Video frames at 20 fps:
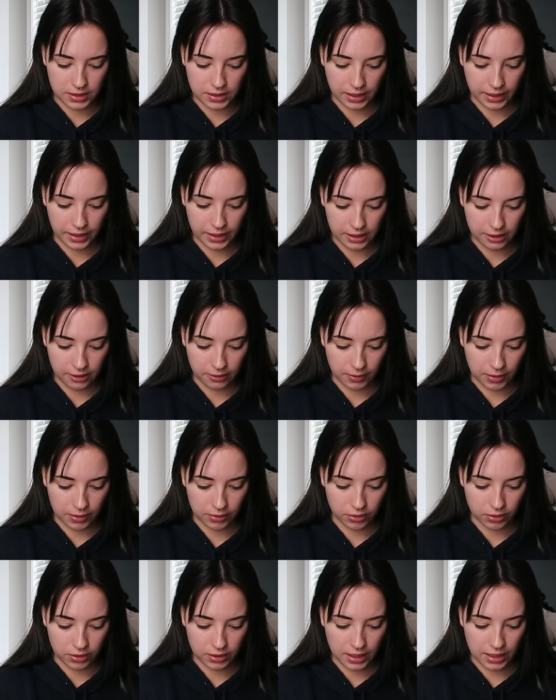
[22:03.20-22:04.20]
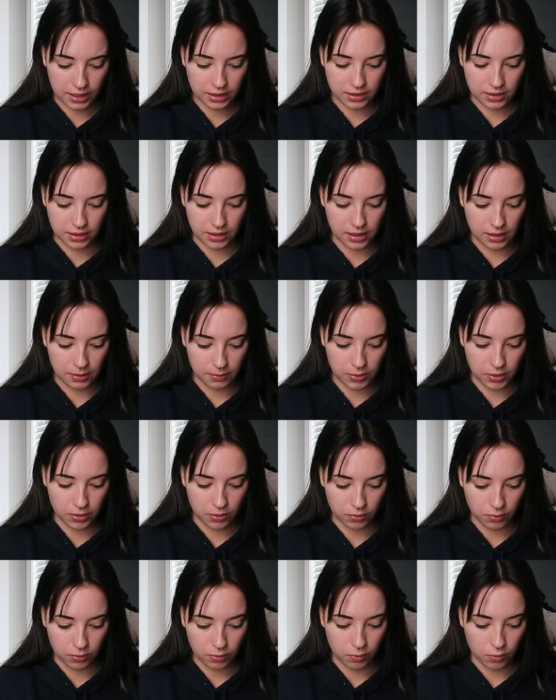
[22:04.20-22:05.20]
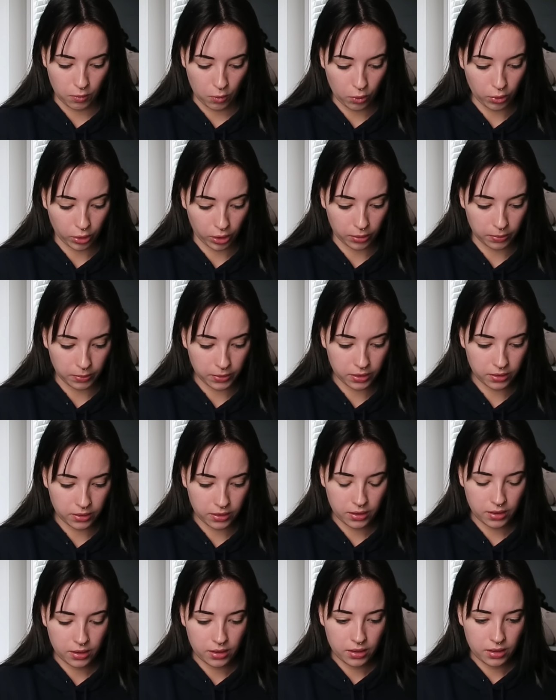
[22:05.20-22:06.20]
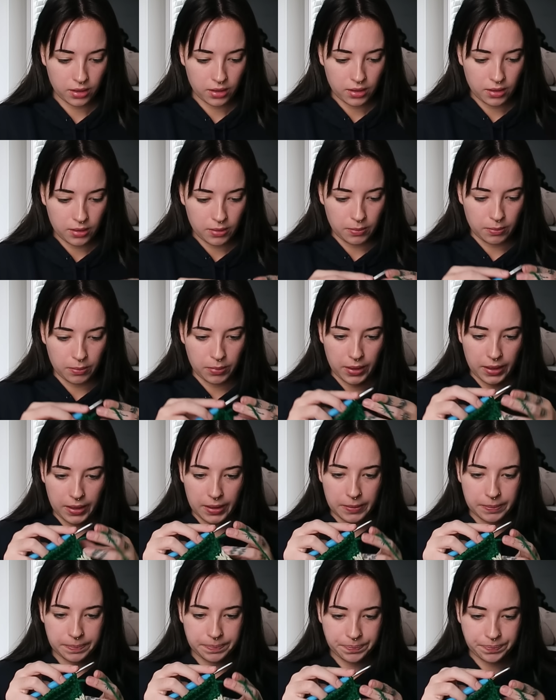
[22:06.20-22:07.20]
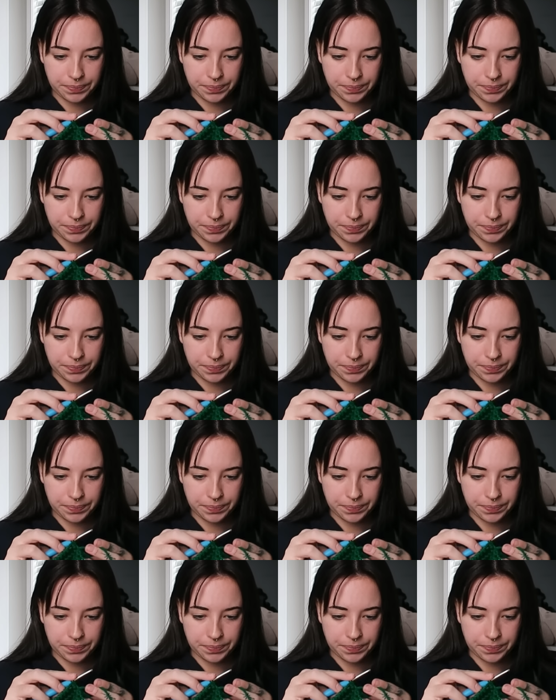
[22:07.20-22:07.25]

tight around your neck to keep you warm. But